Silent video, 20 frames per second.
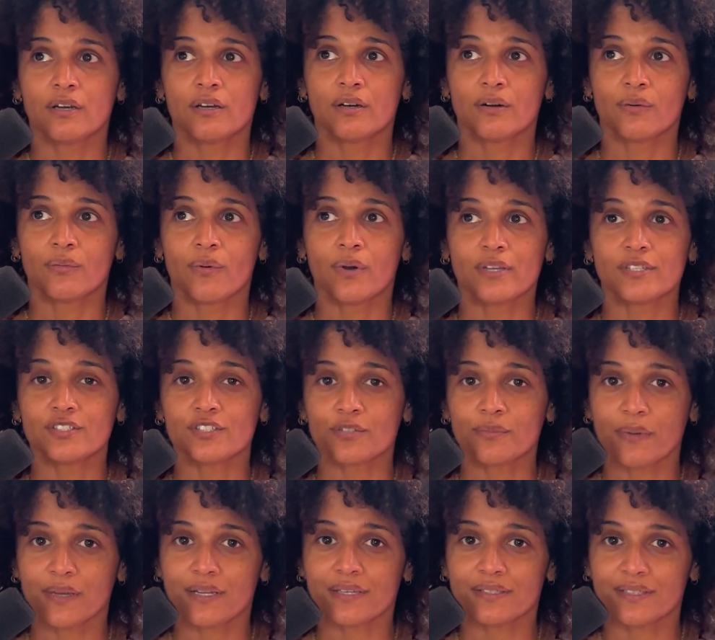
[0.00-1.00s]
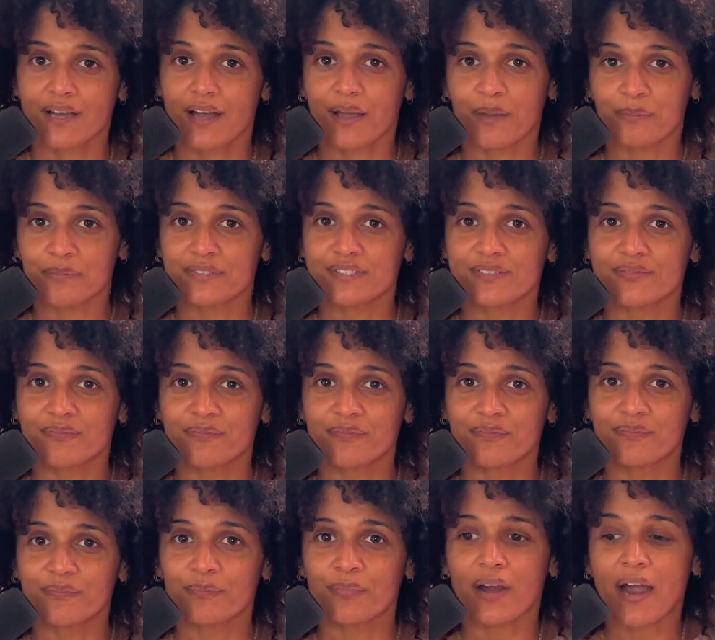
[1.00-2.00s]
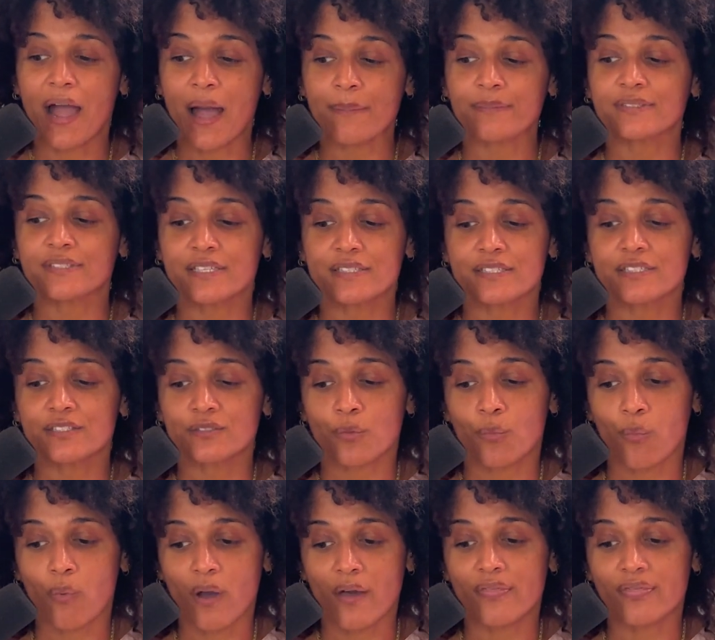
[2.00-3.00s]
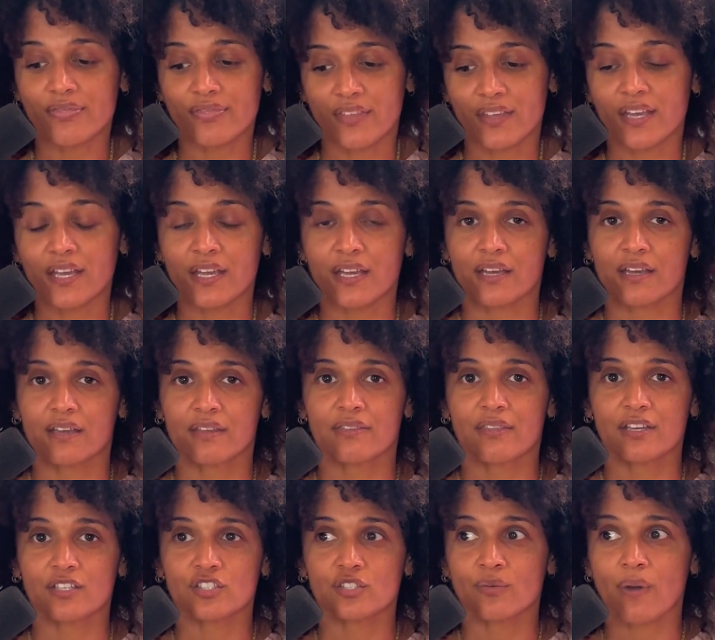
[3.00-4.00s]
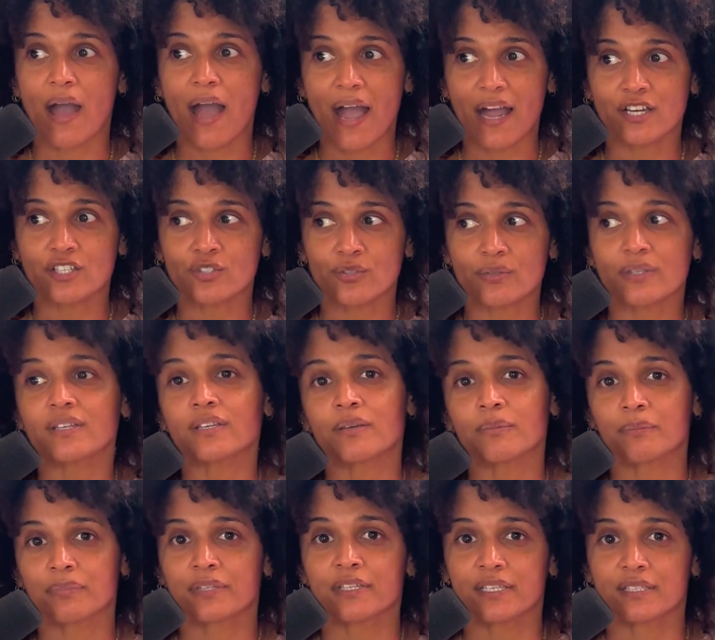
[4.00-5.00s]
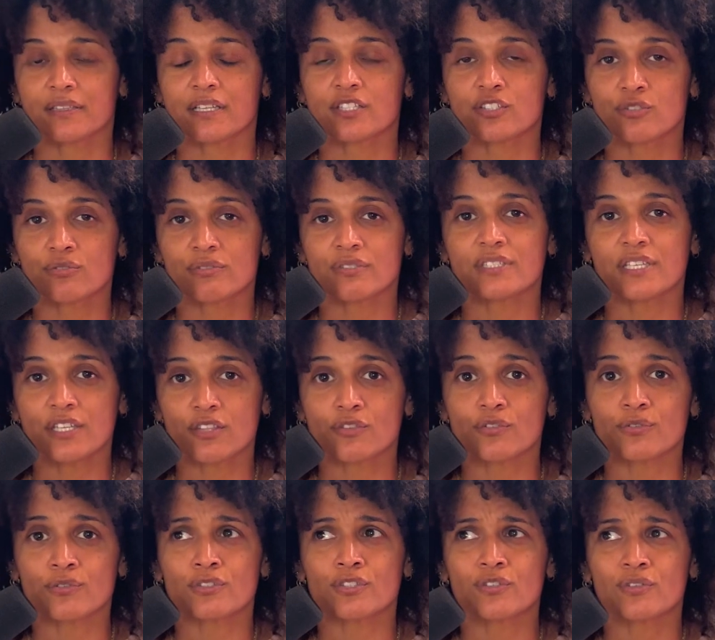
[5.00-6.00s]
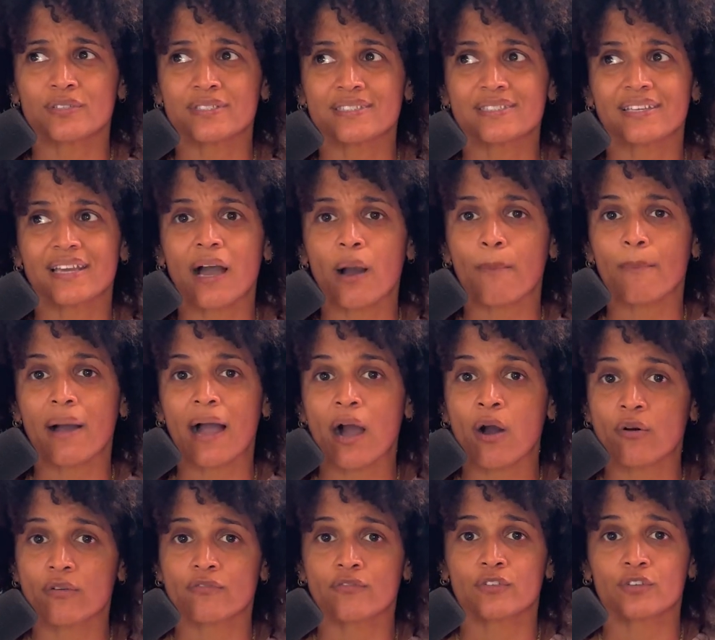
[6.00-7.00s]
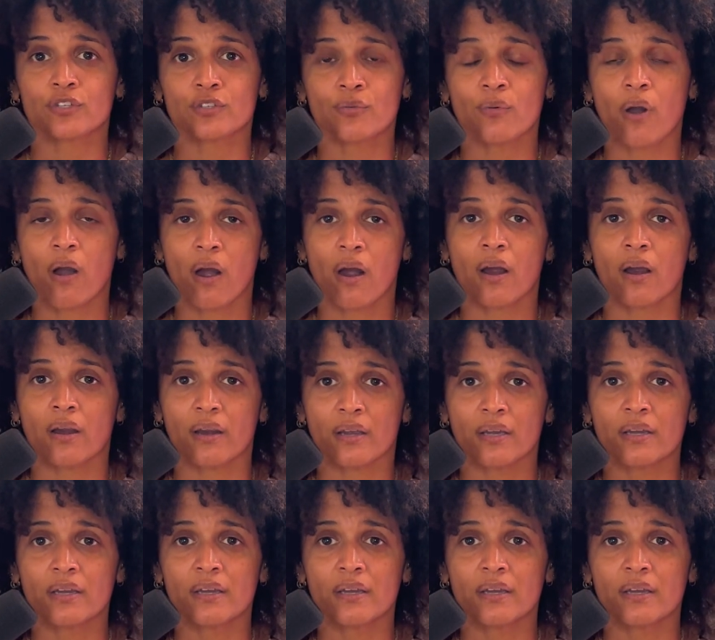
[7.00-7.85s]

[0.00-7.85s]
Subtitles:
one too many times. Perhaps this is the one thing that you actually complete, that you see through, so you can see how powerful you are.